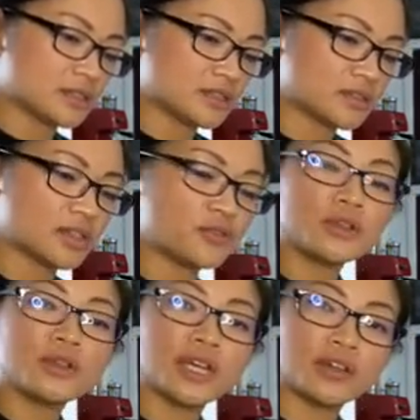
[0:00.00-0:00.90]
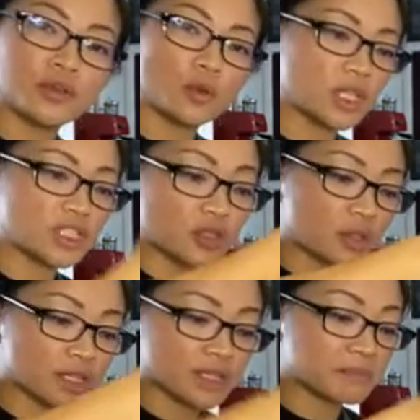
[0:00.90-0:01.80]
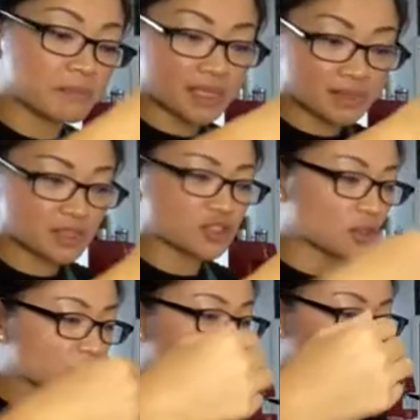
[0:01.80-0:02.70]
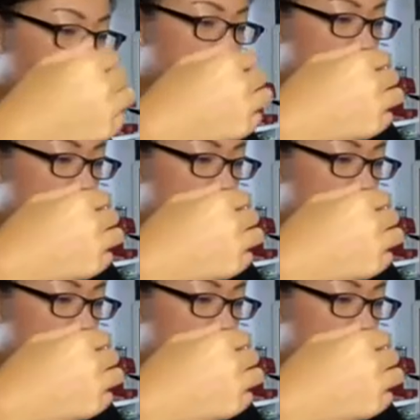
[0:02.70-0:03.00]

So if you have a white chocolate, melted chocolate, you can